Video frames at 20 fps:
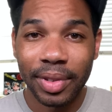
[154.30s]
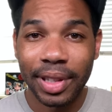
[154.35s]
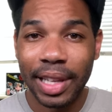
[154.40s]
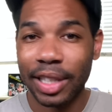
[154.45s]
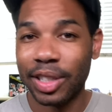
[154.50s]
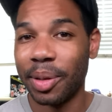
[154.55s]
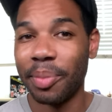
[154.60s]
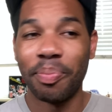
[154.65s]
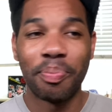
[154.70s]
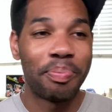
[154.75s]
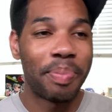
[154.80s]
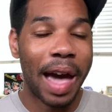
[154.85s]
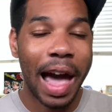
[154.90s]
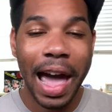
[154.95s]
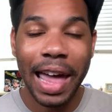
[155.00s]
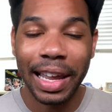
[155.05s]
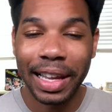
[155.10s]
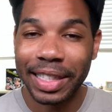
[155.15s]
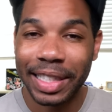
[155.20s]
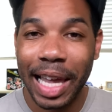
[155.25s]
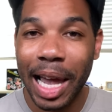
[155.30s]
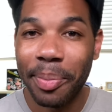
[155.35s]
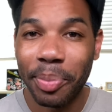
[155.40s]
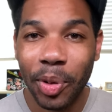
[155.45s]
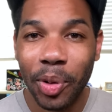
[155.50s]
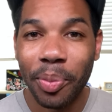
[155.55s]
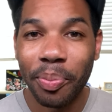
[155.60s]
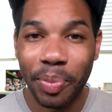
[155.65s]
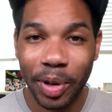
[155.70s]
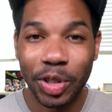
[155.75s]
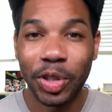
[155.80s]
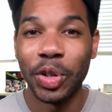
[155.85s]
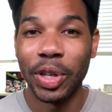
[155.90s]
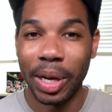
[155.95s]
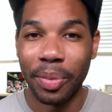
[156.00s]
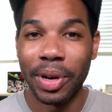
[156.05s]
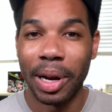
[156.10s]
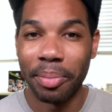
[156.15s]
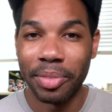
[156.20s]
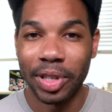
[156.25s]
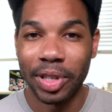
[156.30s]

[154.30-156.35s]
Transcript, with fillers: That's a bad example, but you get what I'm